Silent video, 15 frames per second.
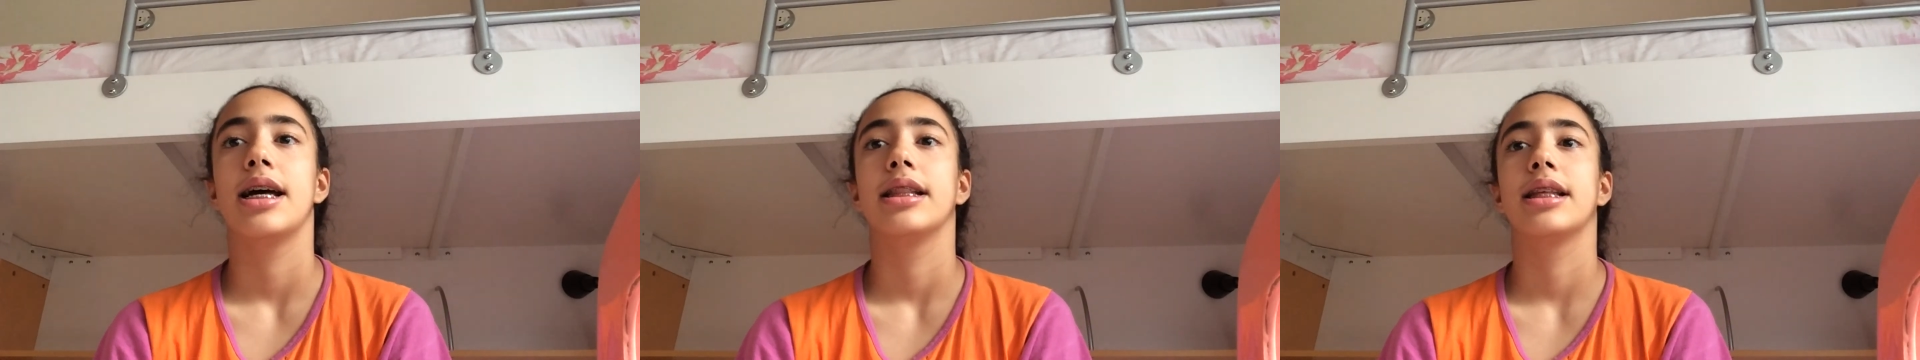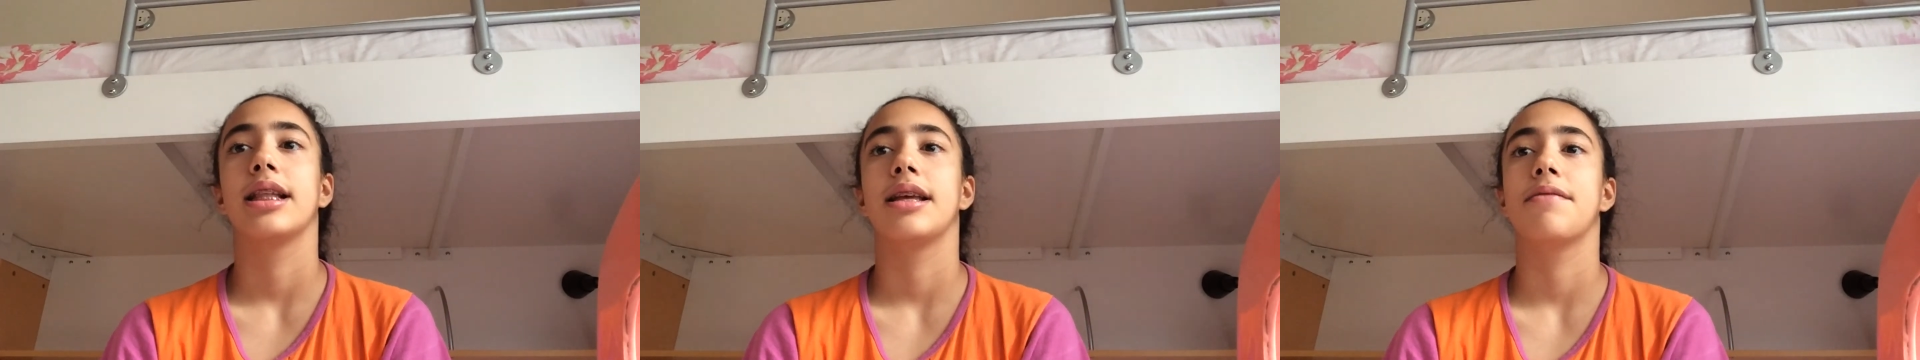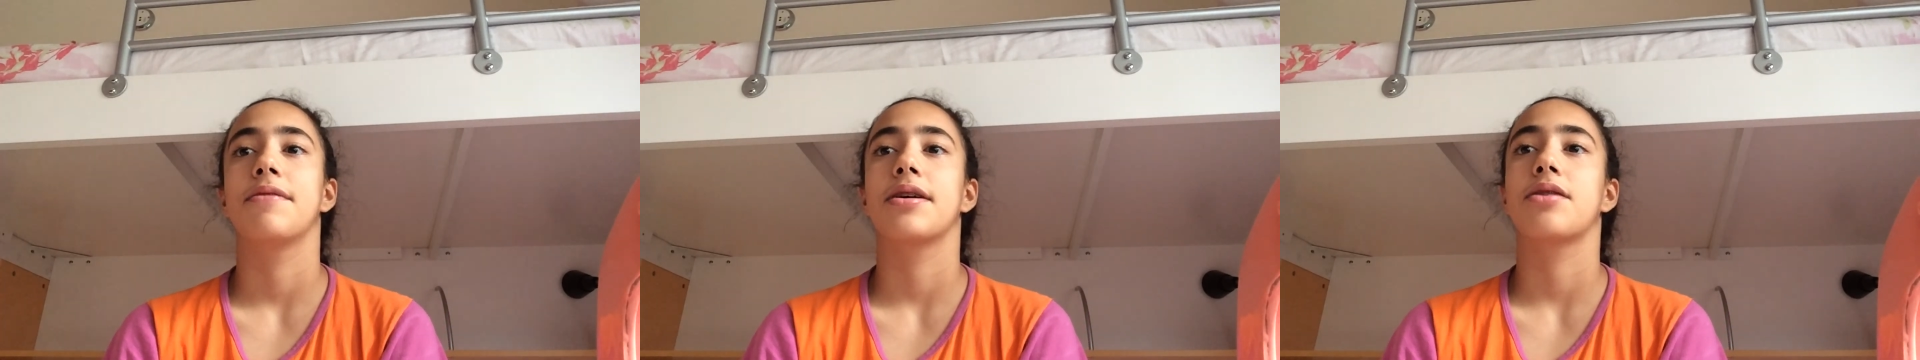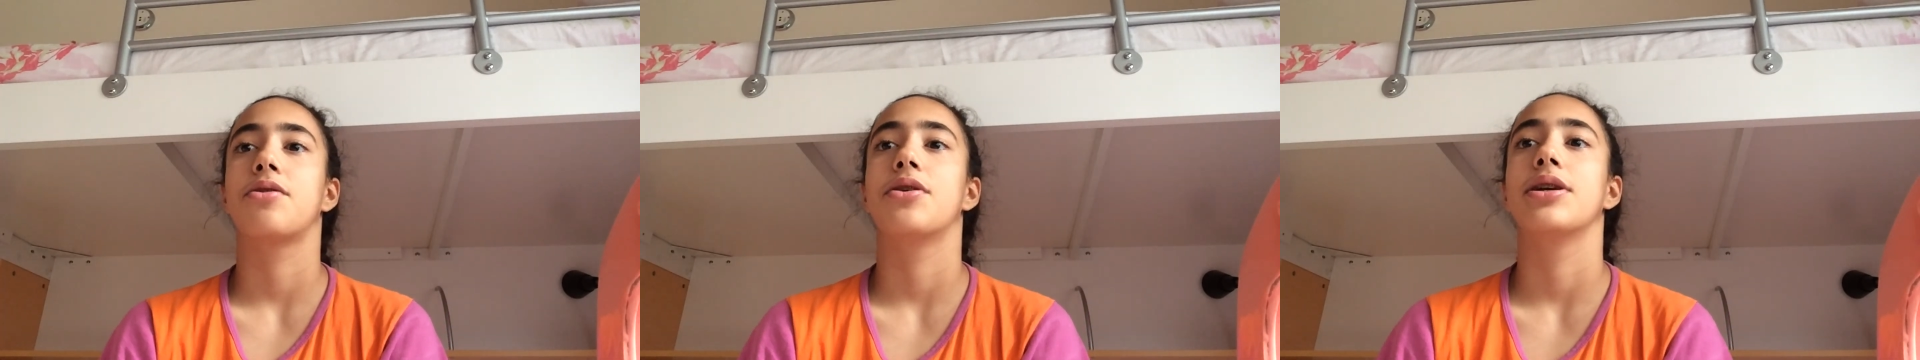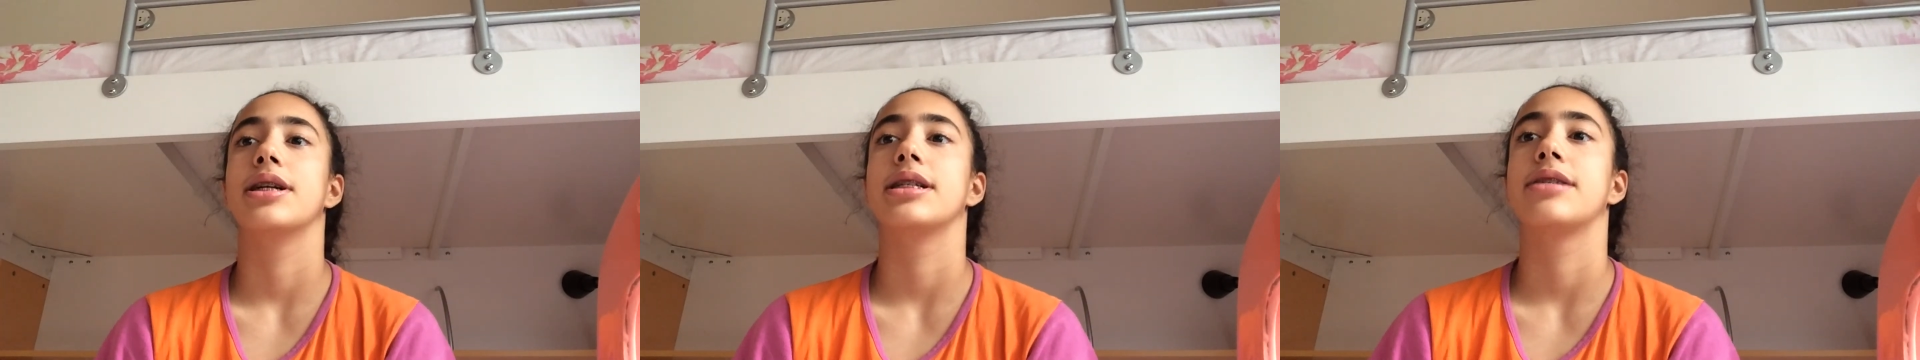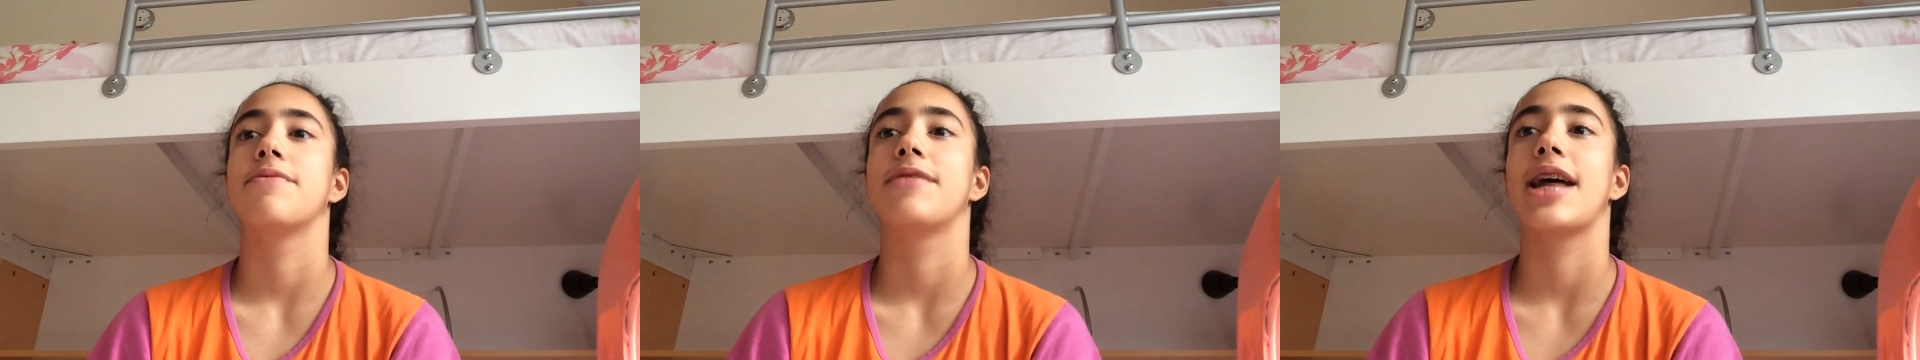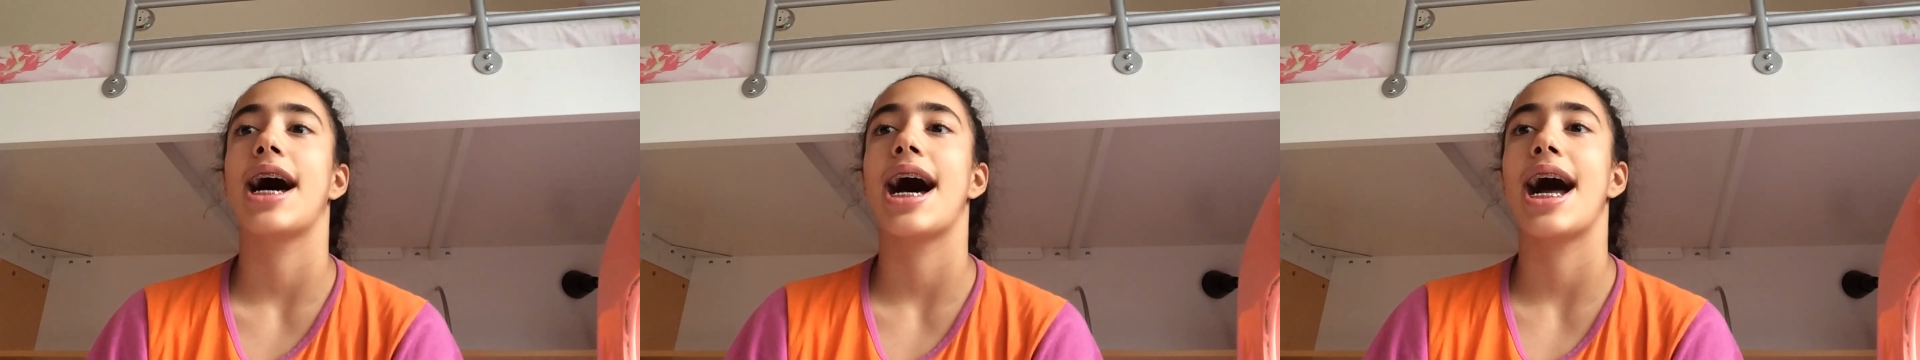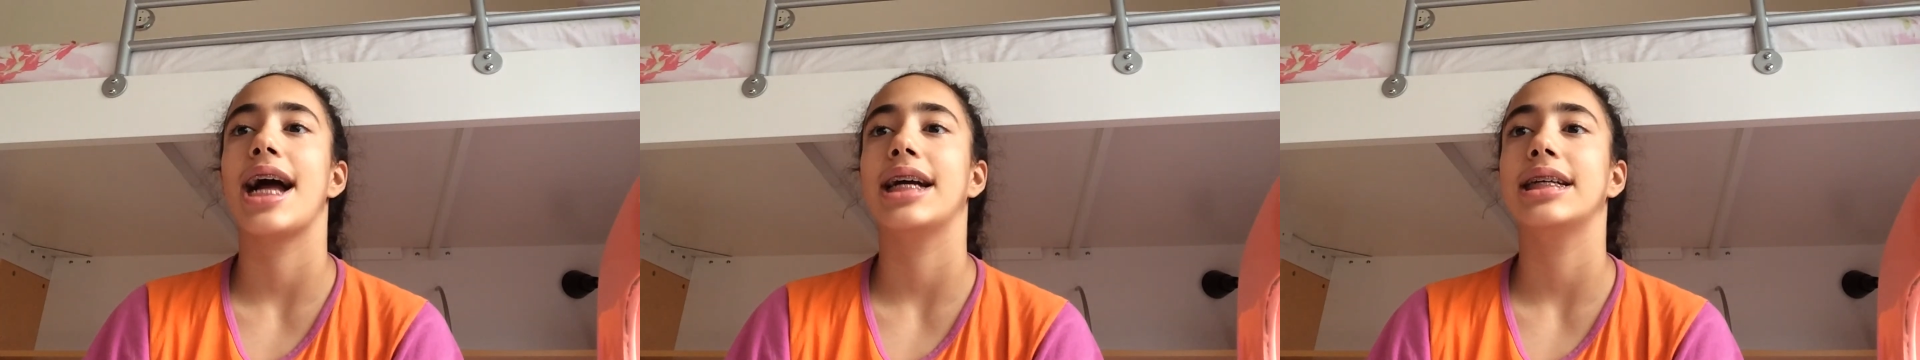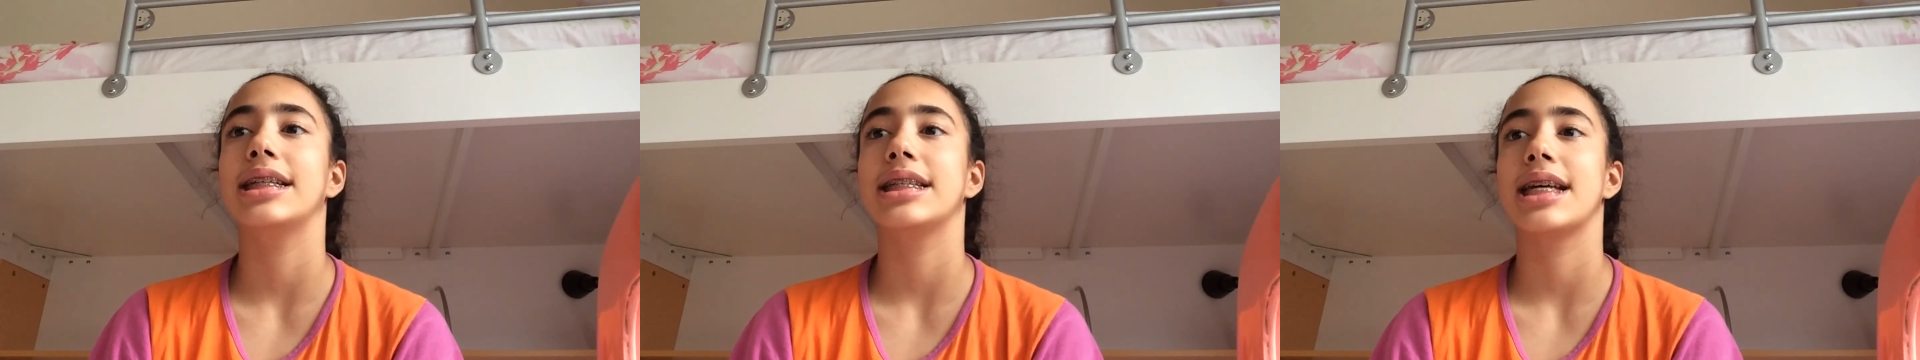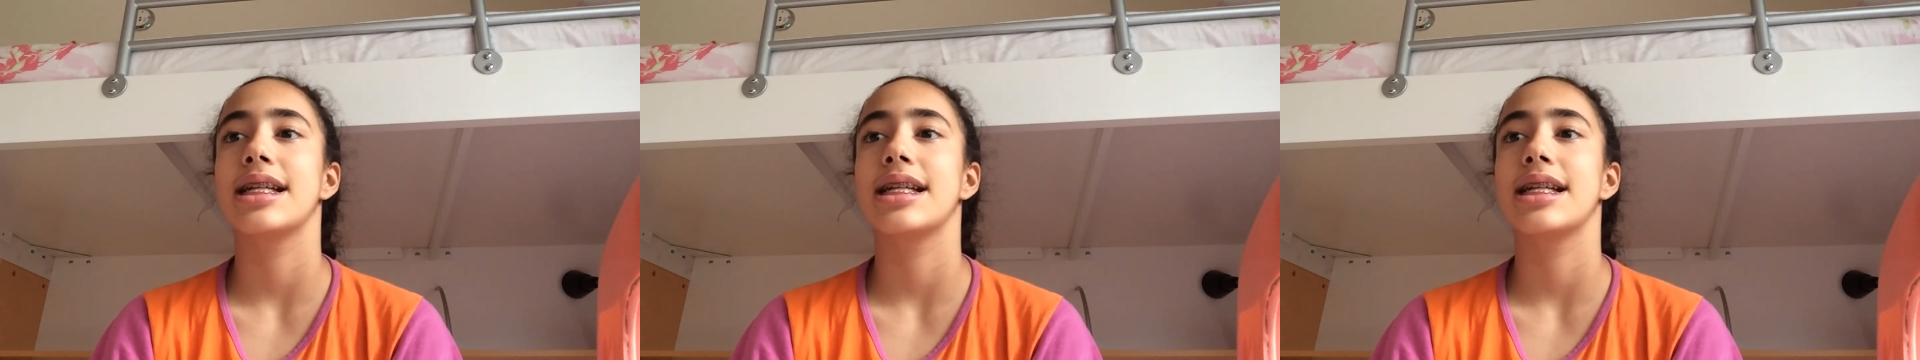To leave the corners of the eyes